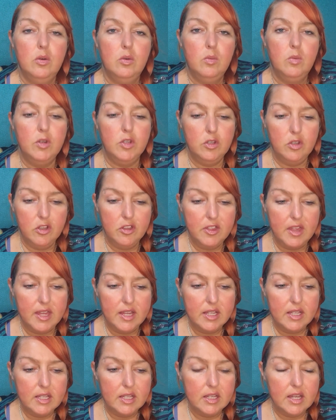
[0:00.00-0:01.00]
what you
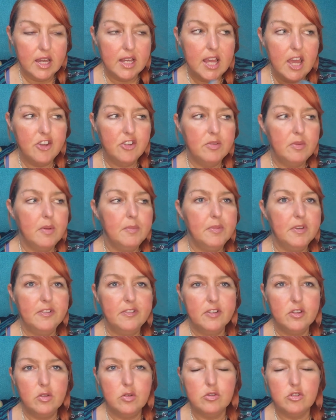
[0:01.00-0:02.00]
think. I can't remember
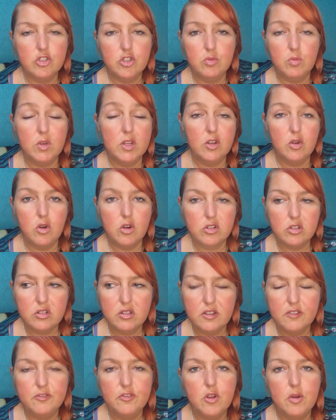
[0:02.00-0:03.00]
if I told you where I
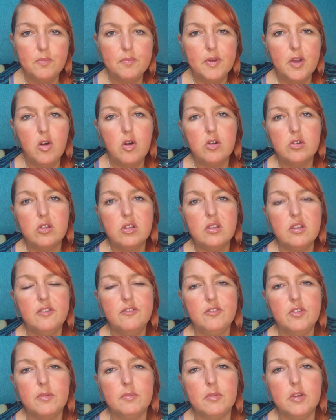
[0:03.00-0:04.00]
ordered it from, but I ordered
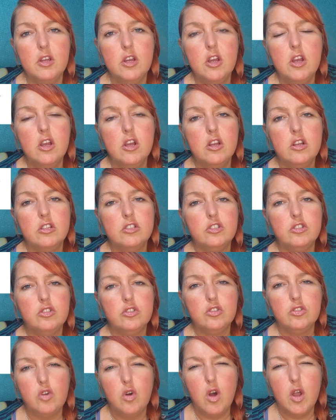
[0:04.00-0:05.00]
it from
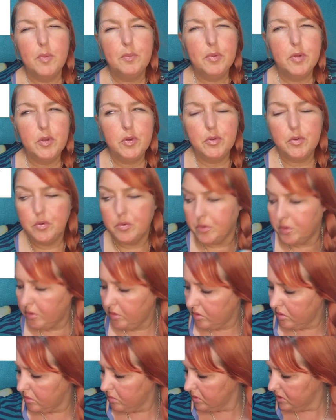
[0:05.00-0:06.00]

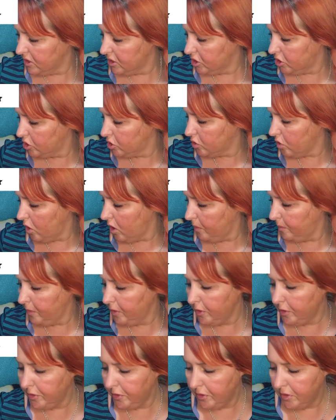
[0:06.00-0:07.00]
Scorpio, was it
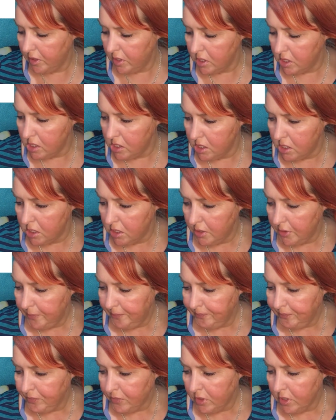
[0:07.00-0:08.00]
Scorpio?
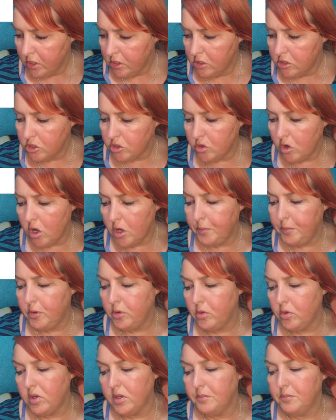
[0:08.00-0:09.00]

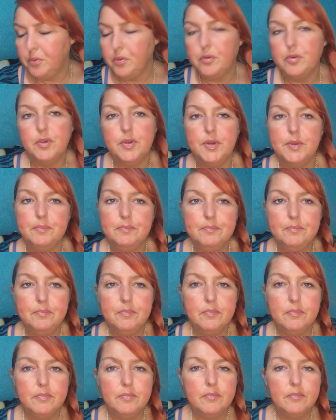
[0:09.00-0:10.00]
Scorpio Emporium
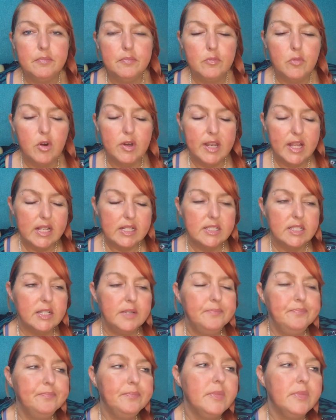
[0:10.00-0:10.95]
on Etsy.